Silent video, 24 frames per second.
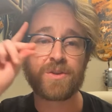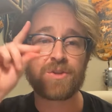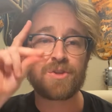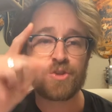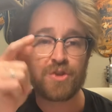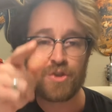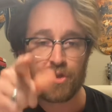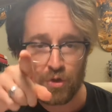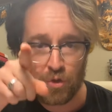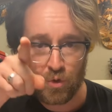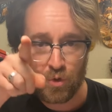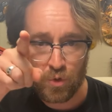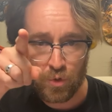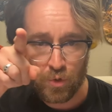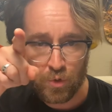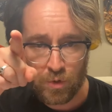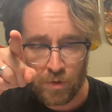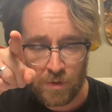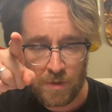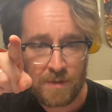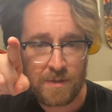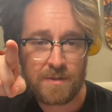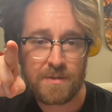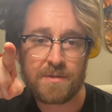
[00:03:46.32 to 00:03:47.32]

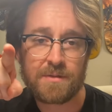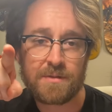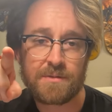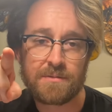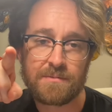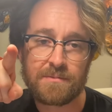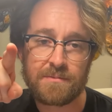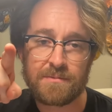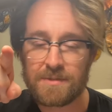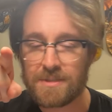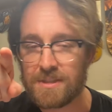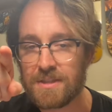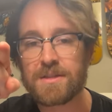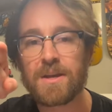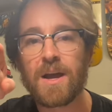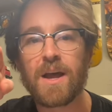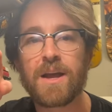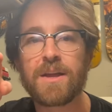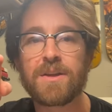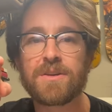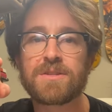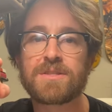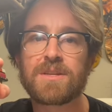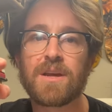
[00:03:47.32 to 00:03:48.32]
you just
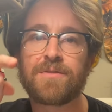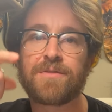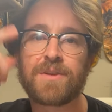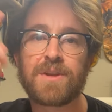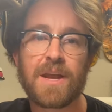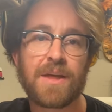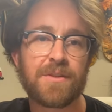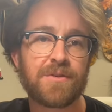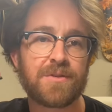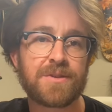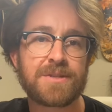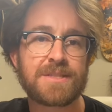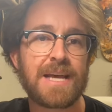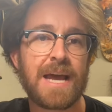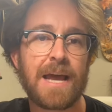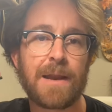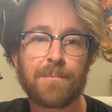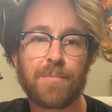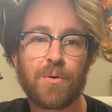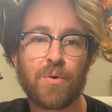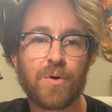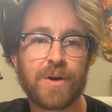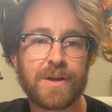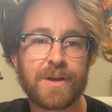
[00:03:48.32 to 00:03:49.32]
got yourself another
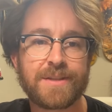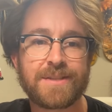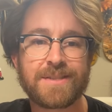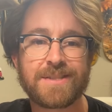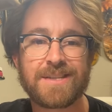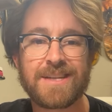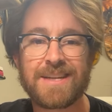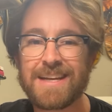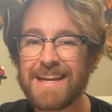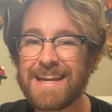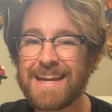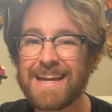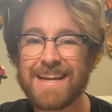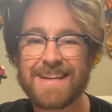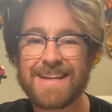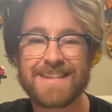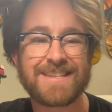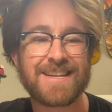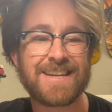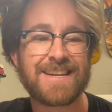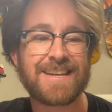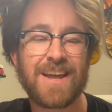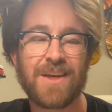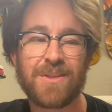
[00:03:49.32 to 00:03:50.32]
10 points. It's
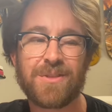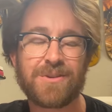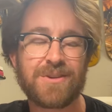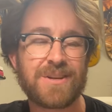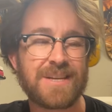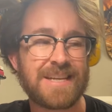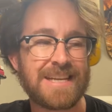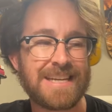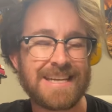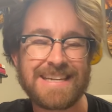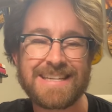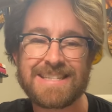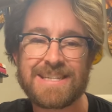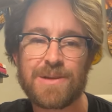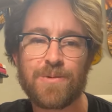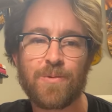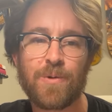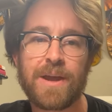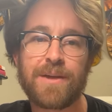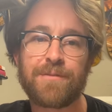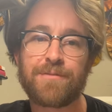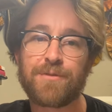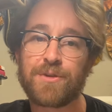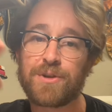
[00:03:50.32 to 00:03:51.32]
another easy
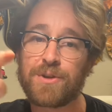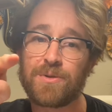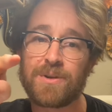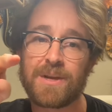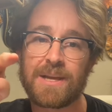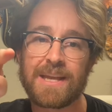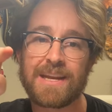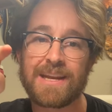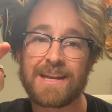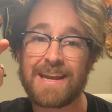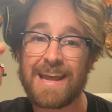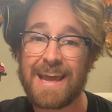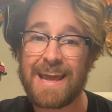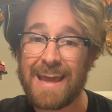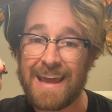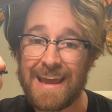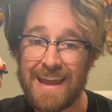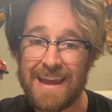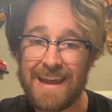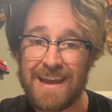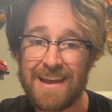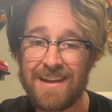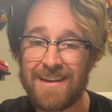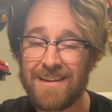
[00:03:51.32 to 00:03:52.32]
way for you to get an
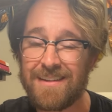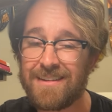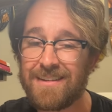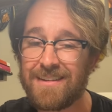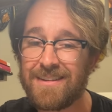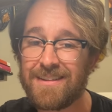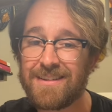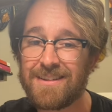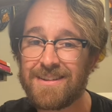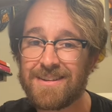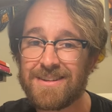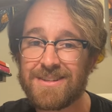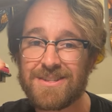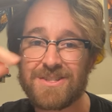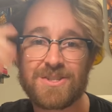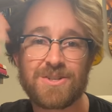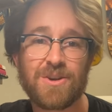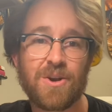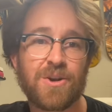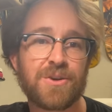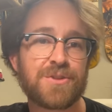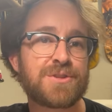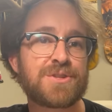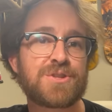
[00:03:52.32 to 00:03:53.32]
A.
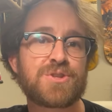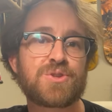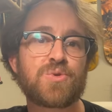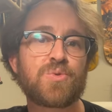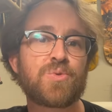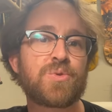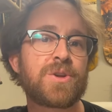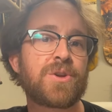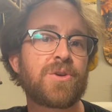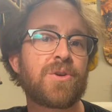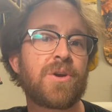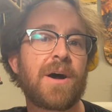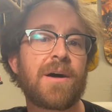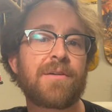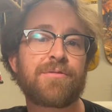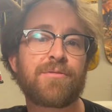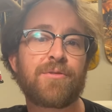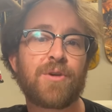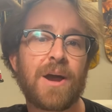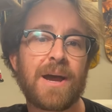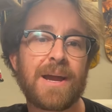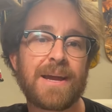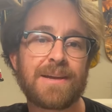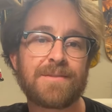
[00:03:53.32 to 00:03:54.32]
Start the school year off
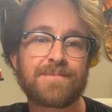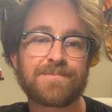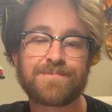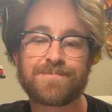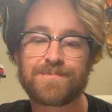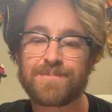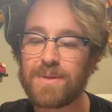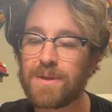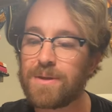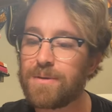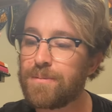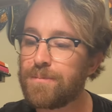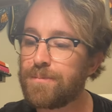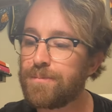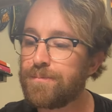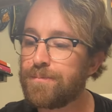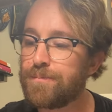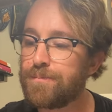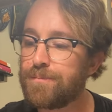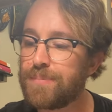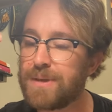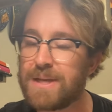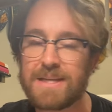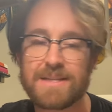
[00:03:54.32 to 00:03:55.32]
right.
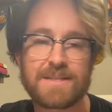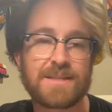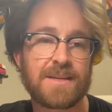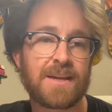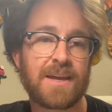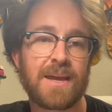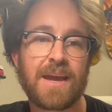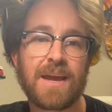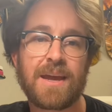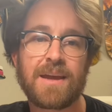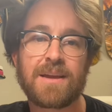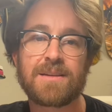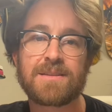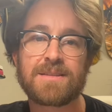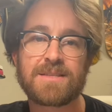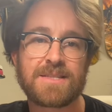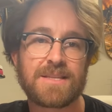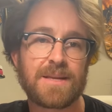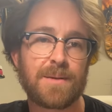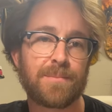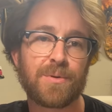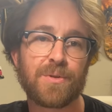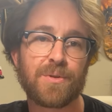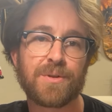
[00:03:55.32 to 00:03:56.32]
Piece of cake,
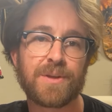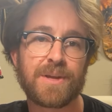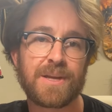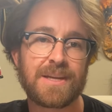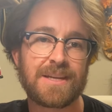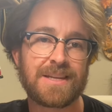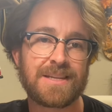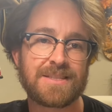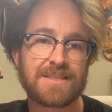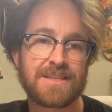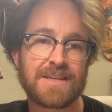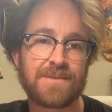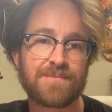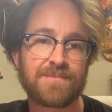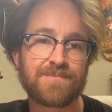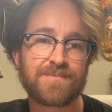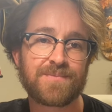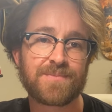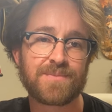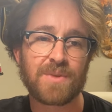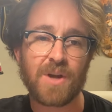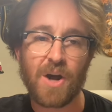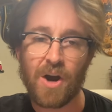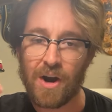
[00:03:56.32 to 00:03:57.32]
simple and easy.
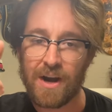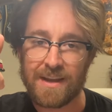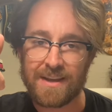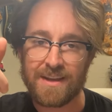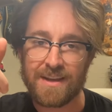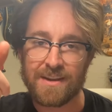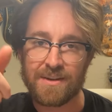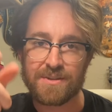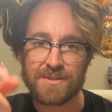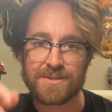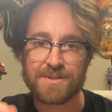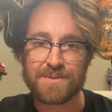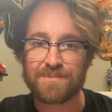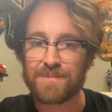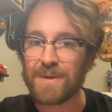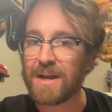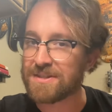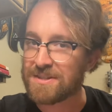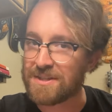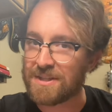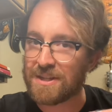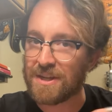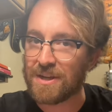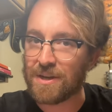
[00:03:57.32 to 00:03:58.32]
All right, kiddos,
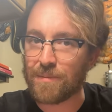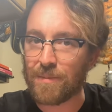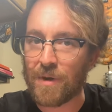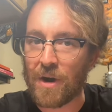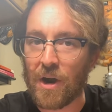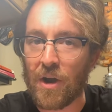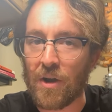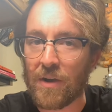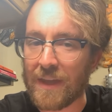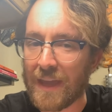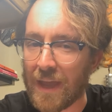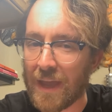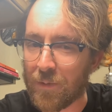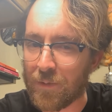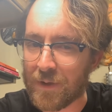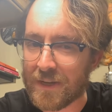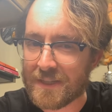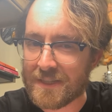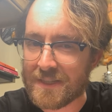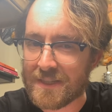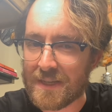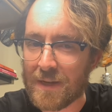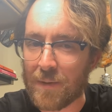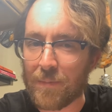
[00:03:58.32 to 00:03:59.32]
I'll see you tomorrow. Can't wait
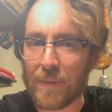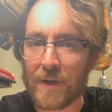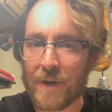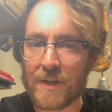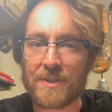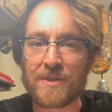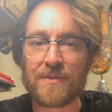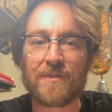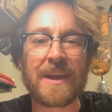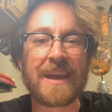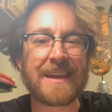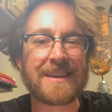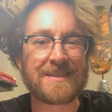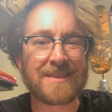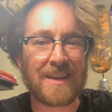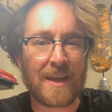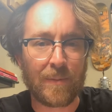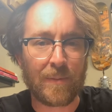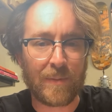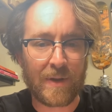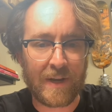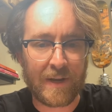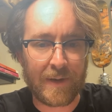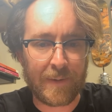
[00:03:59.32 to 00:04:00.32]
to see a bunch of A's
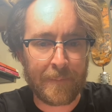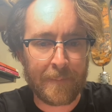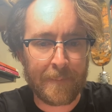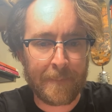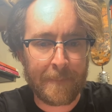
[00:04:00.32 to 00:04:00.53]
coming in.